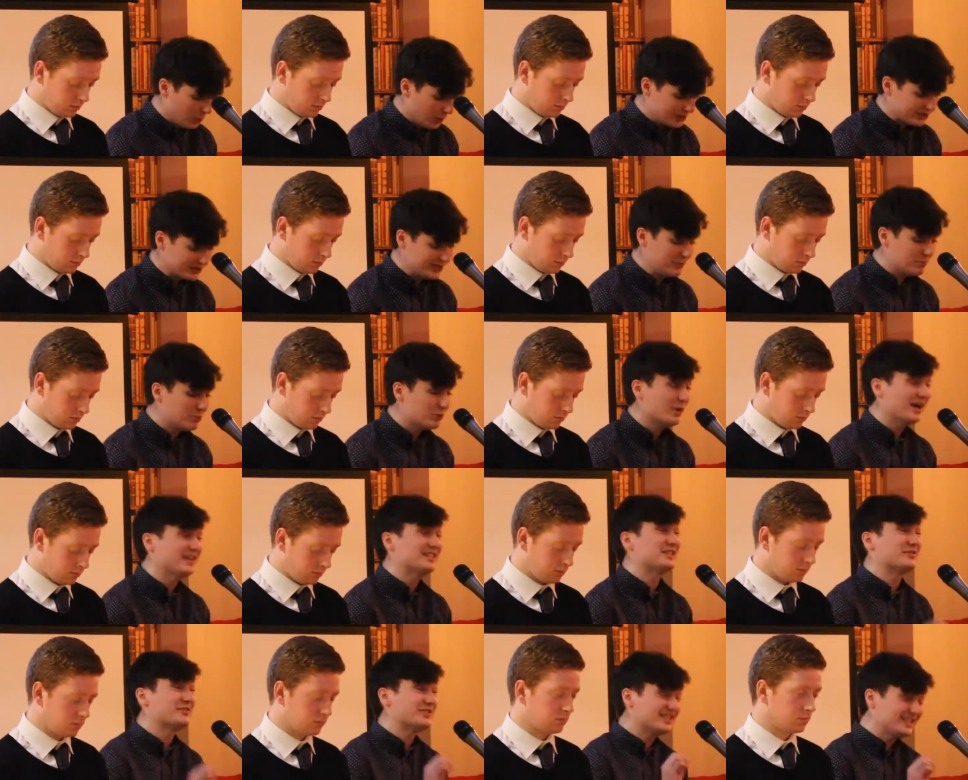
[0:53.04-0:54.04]
Speaker 1: whilst an
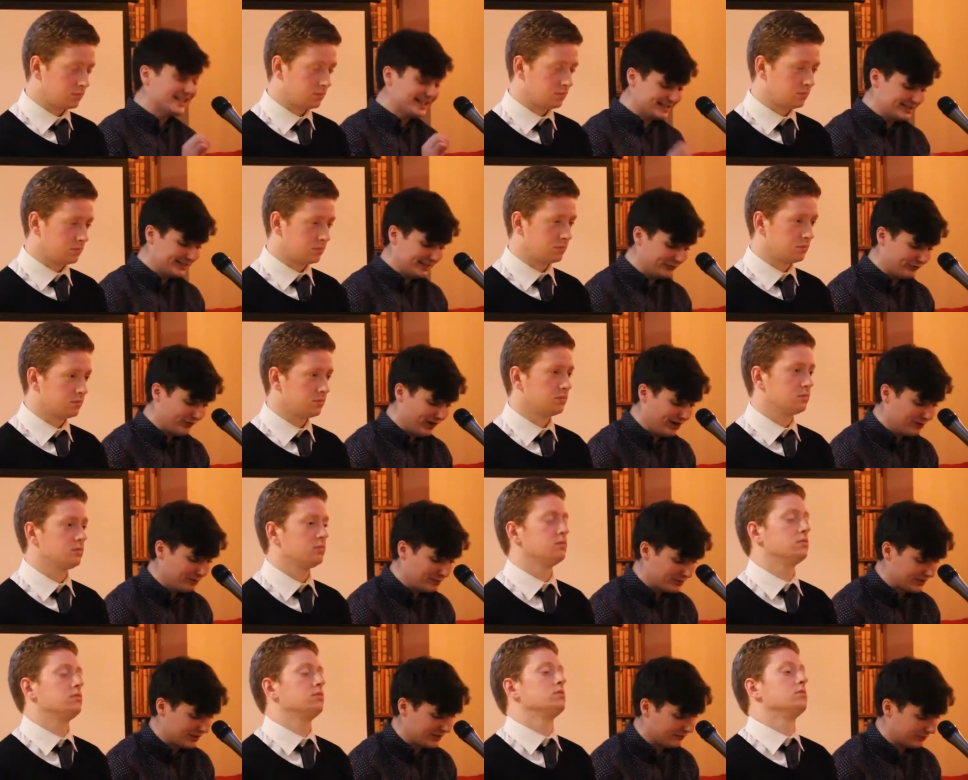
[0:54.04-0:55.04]
impressive
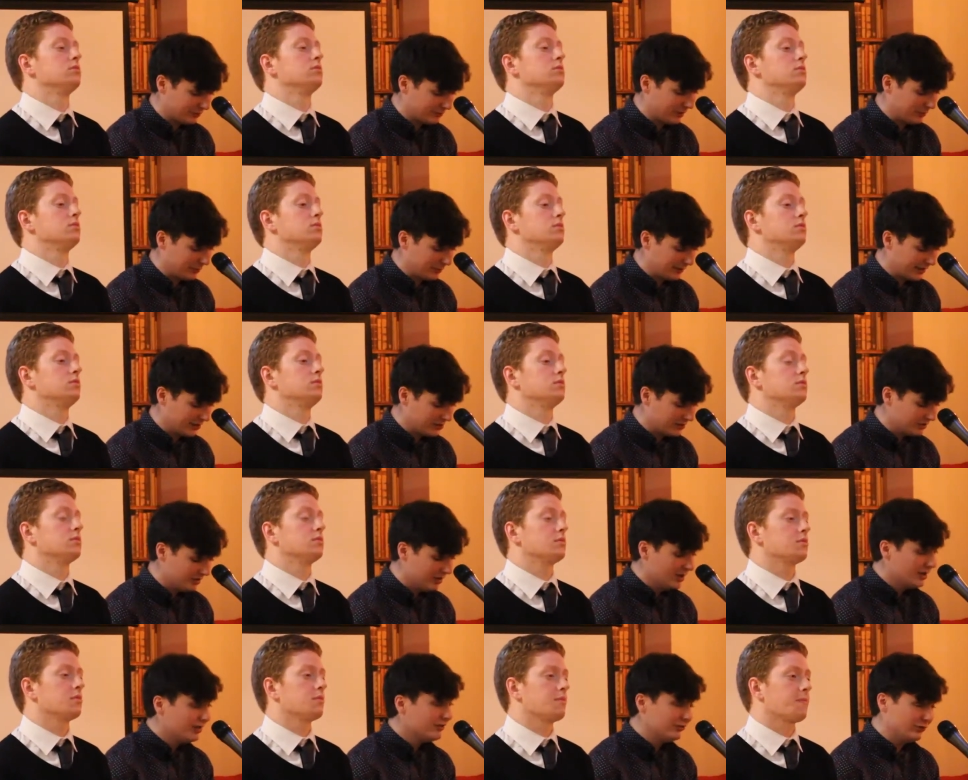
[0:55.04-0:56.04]
65% of the
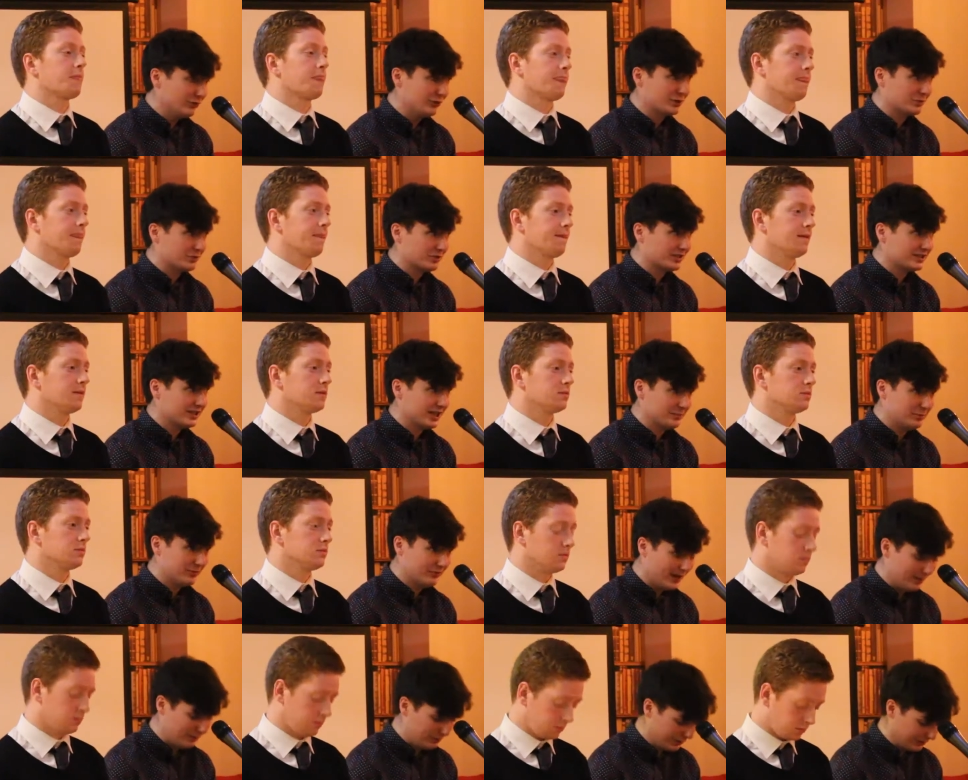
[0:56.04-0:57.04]
population thought he was a type
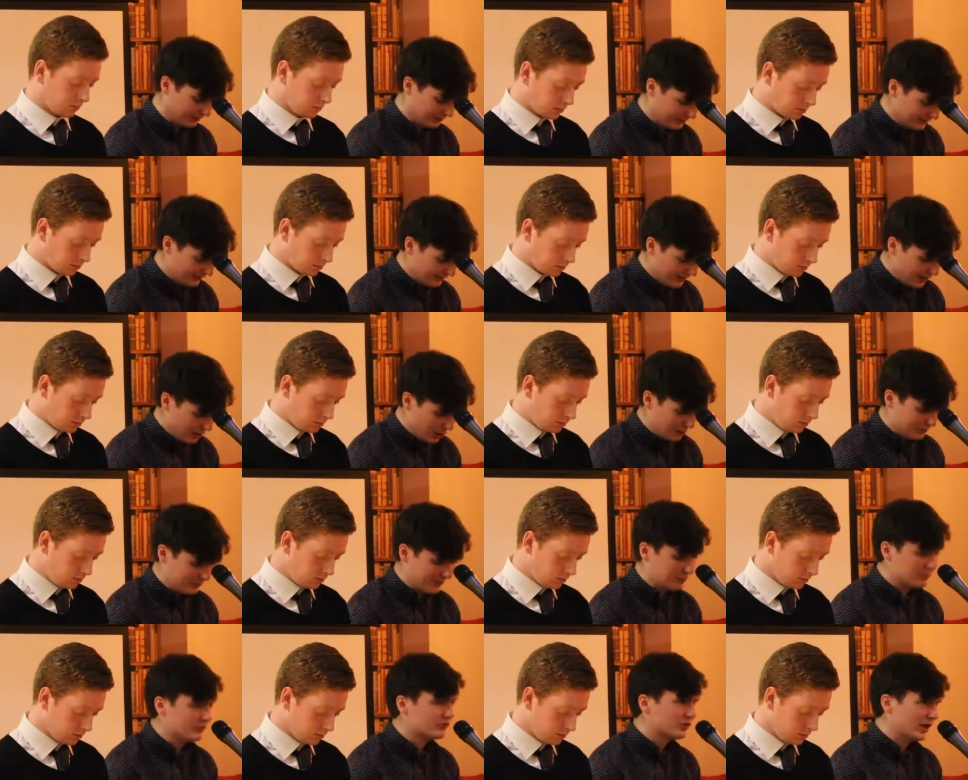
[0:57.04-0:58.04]
of apple. Up
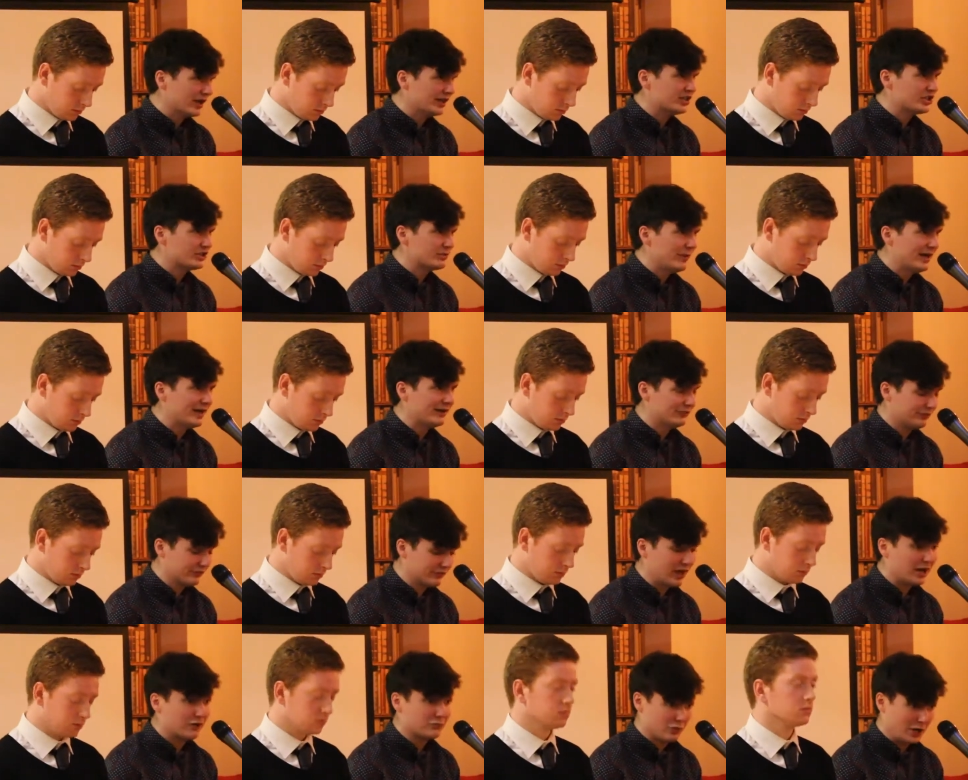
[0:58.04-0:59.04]
there were Granny Smith
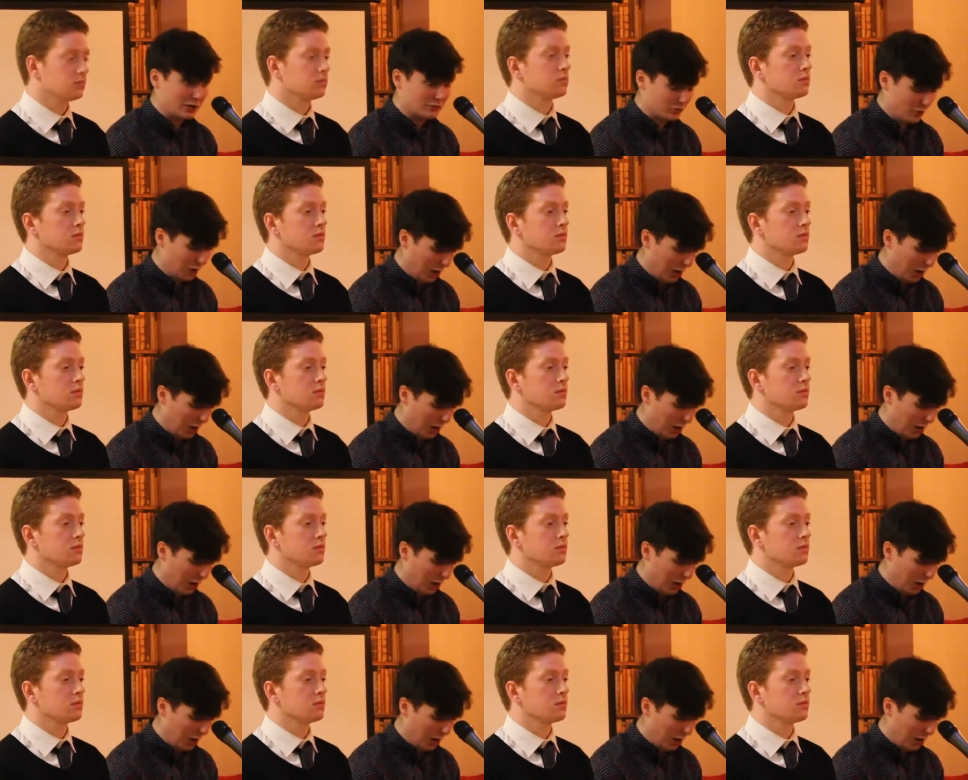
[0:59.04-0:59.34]
and Red